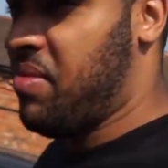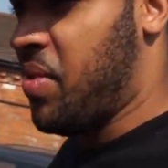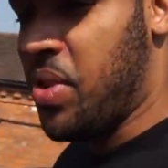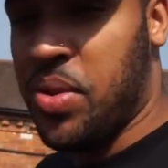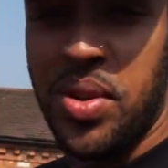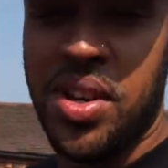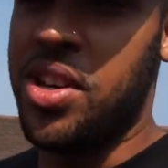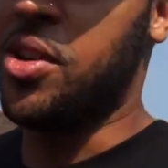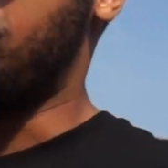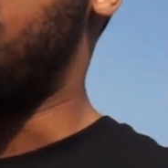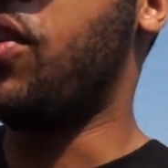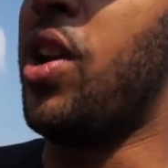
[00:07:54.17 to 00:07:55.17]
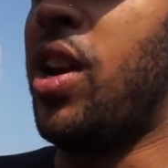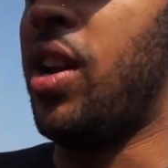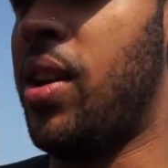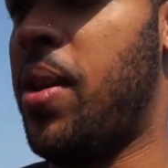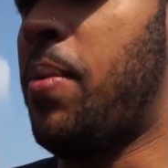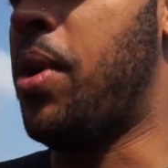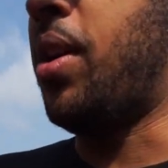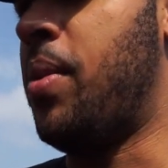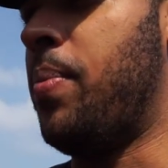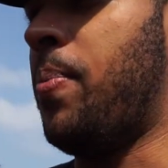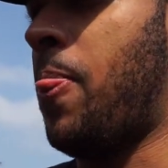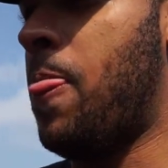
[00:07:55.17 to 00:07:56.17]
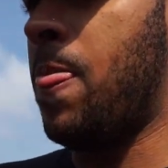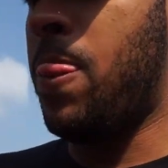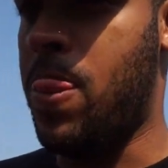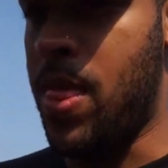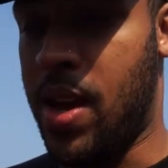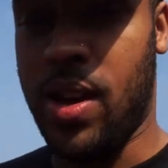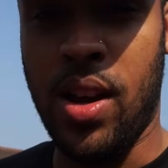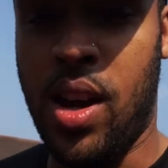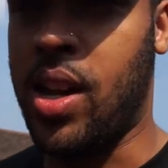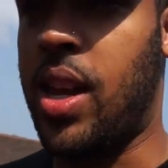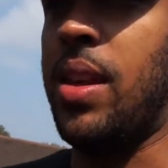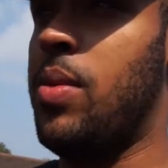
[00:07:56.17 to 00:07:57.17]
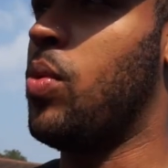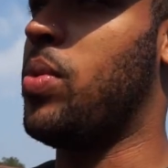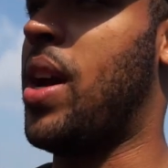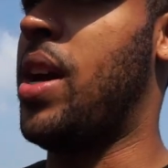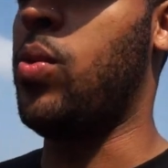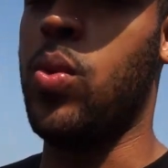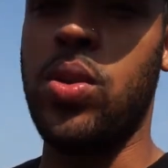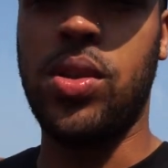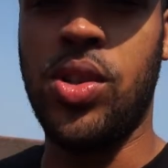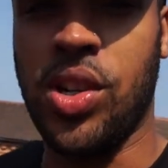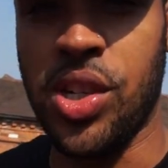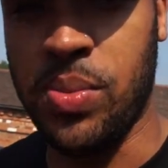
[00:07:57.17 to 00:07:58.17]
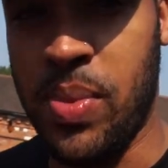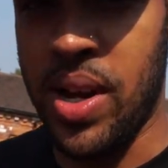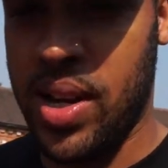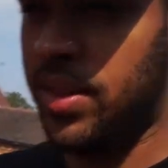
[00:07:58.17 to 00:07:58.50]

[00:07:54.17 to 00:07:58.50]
That's all you can do in it really, but yeah, I'll get you updated once Josh is back.